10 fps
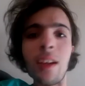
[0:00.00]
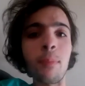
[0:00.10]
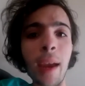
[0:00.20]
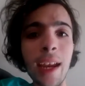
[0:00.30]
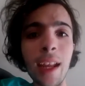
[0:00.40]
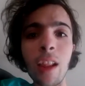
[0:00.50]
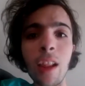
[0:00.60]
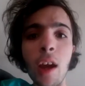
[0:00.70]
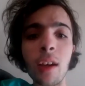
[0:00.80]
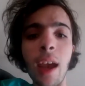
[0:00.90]
be
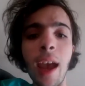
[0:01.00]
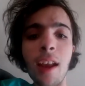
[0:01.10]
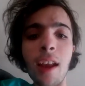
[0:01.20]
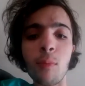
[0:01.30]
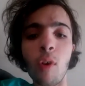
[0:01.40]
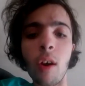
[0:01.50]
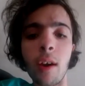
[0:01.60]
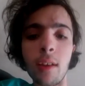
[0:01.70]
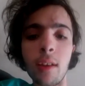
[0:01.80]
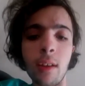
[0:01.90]
like Adam
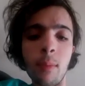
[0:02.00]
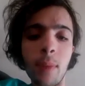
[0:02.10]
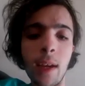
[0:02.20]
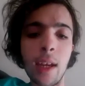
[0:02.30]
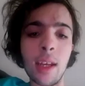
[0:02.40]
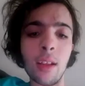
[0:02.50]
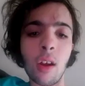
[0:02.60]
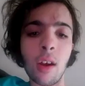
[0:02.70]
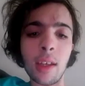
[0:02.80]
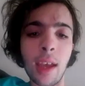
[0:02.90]
Ryan. Be
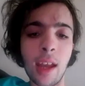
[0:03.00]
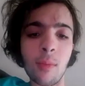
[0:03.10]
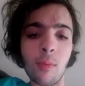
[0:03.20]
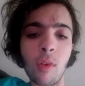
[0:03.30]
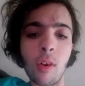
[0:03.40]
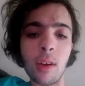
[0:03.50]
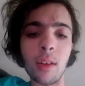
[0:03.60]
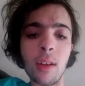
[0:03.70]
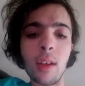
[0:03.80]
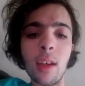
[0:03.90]
like Adam Ryan.
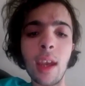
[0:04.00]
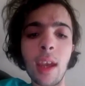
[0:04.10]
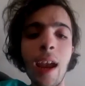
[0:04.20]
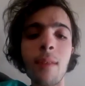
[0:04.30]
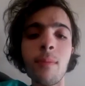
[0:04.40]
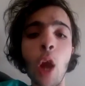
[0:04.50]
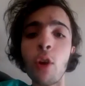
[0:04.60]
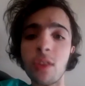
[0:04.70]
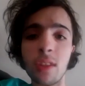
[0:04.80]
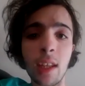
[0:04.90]
And
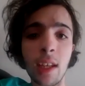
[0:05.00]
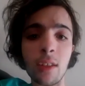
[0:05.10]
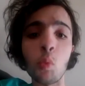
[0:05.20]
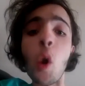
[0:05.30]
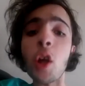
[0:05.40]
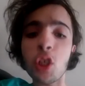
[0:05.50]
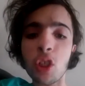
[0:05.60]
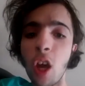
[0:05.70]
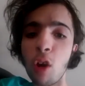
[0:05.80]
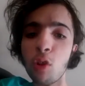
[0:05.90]
notice things. Watch
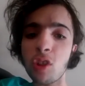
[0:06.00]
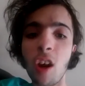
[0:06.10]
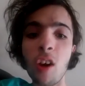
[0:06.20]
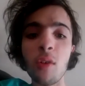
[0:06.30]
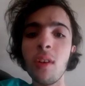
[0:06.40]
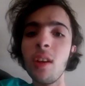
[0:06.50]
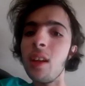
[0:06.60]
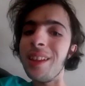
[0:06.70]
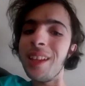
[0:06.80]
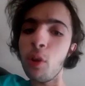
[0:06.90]
the whole show.
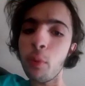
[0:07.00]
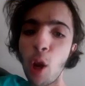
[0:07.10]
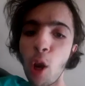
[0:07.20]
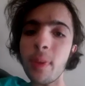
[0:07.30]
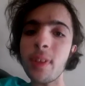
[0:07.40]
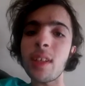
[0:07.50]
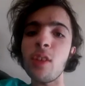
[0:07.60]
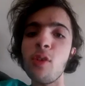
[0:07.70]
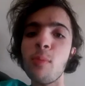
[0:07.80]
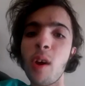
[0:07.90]
Little moments that
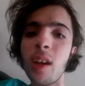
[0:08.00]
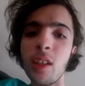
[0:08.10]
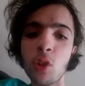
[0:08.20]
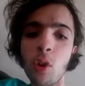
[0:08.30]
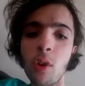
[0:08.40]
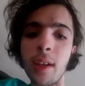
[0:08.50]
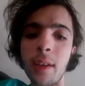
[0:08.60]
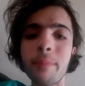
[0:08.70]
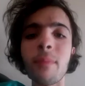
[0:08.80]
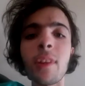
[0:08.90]
you might enjoy.
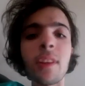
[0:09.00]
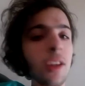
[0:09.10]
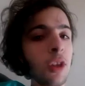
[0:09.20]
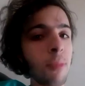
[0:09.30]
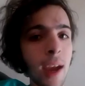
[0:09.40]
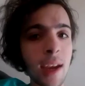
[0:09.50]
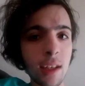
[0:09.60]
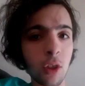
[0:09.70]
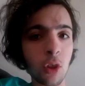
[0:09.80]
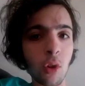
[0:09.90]
You may
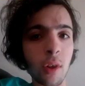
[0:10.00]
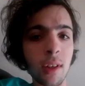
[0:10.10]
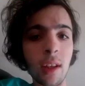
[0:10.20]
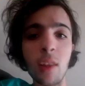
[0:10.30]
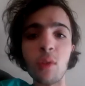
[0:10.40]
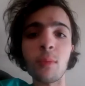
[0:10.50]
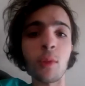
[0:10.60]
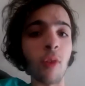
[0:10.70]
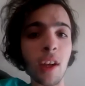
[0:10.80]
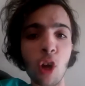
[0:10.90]
enjoy. There were some
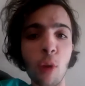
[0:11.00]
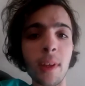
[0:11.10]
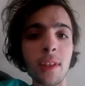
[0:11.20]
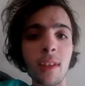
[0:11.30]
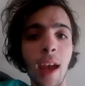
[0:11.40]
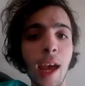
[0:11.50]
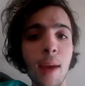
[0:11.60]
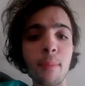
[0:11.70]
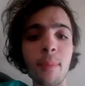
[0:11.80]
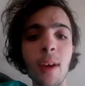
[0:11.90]
great comments.
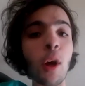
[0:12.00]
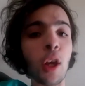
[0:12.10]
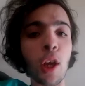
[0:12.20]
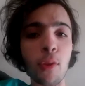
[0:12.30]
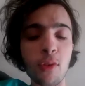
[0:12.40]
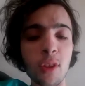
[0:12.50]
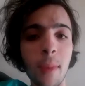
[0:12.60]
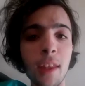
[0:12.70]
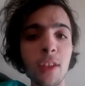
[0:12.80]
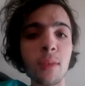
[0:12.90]
I'm not going to go through some
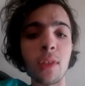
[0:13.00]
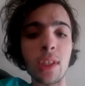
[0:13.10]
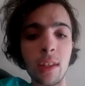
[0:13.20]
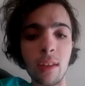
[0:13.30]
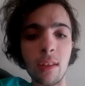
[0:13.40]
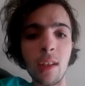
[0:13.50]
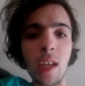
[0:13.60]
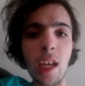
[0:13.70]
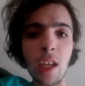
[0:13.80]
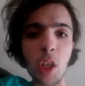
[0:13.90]
others because
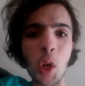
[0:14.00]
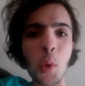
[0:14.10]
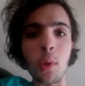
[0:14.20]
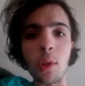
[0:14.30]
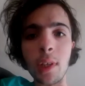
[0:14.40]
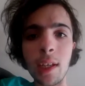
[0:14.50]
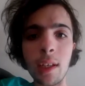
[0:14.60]
I don't want to